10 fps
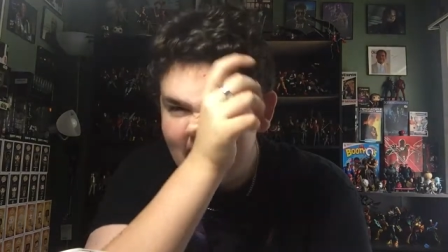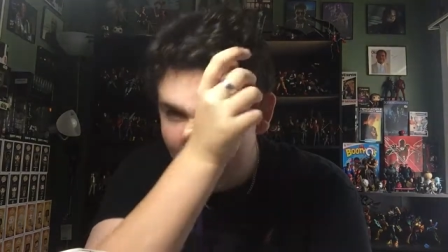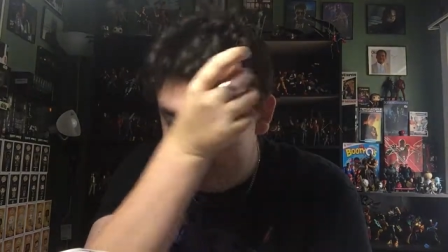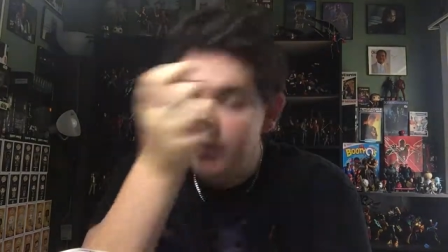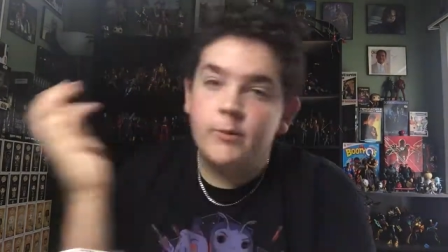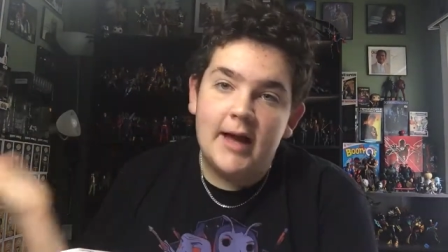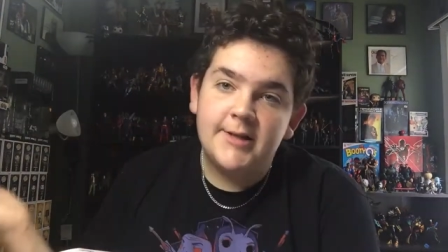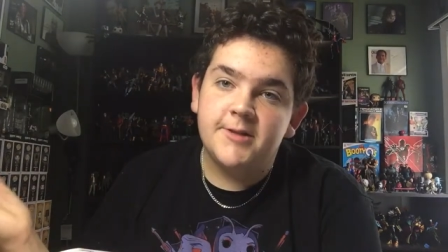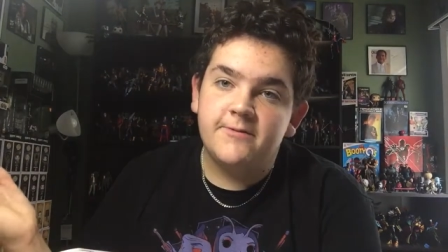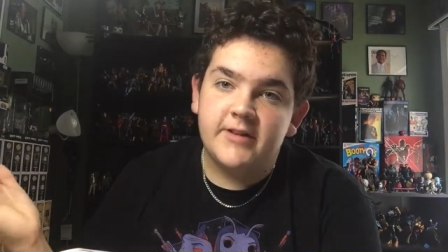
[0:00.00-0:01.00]
I'm
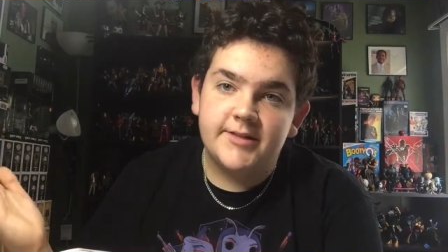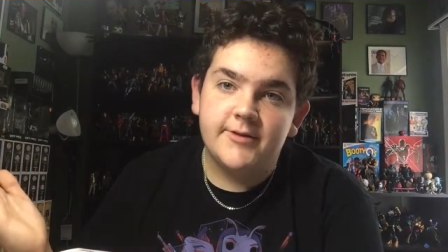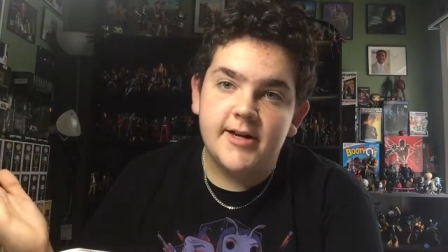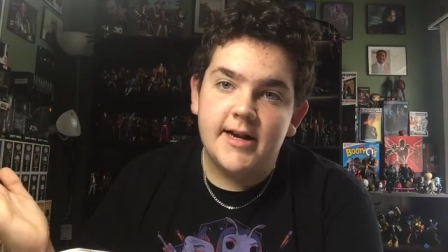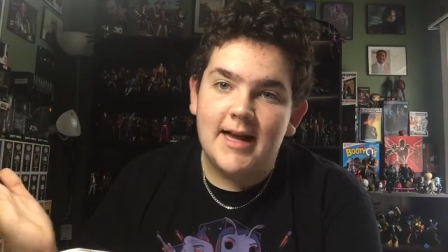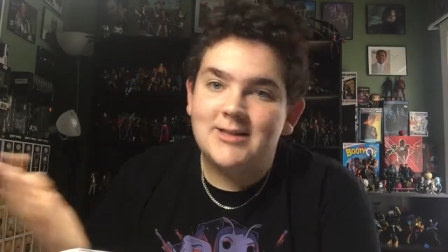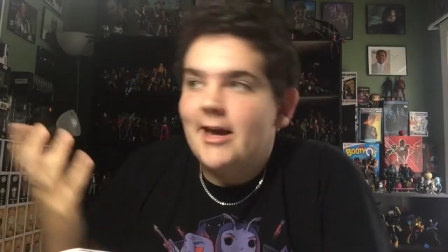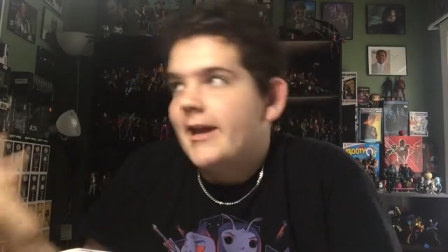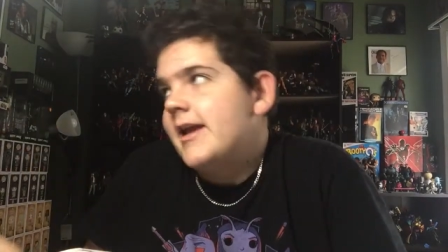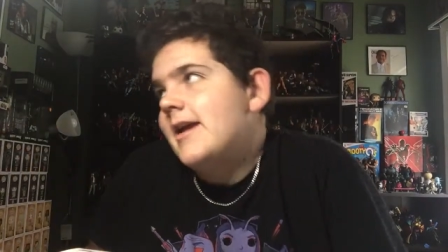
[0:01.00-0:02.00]
rewatching Friends right now, so
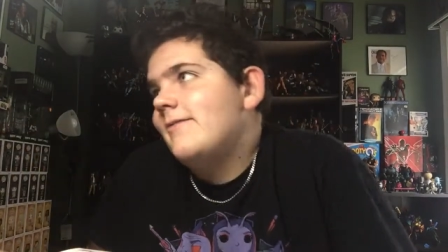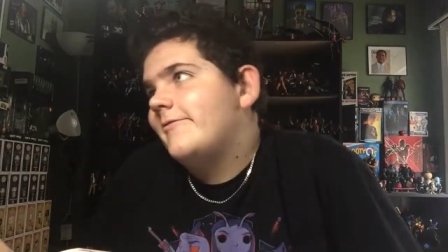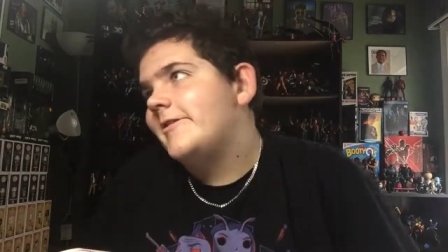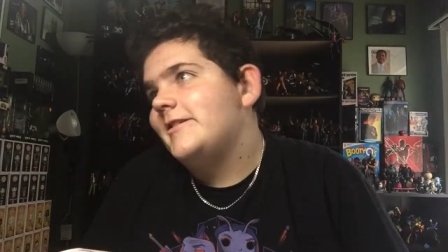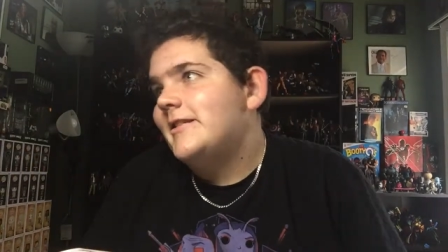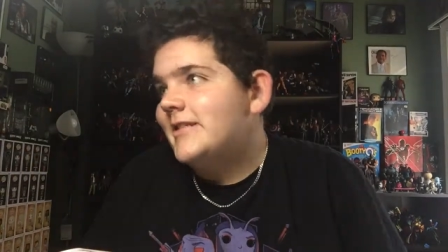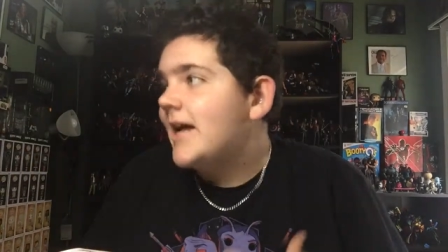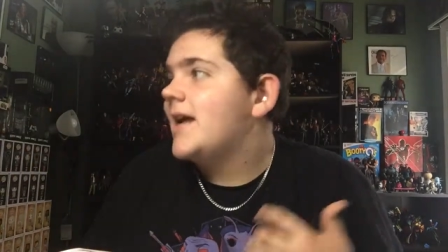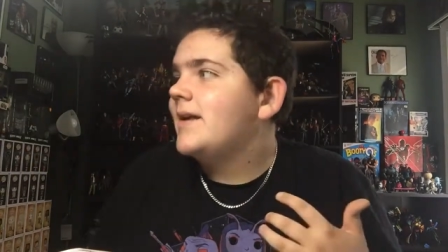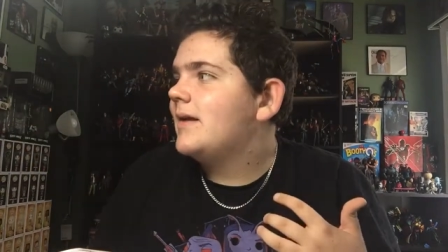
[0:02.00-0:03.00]
I can't really
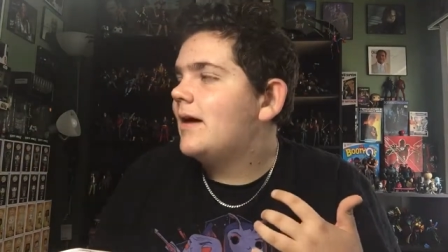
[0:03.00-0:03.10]
say.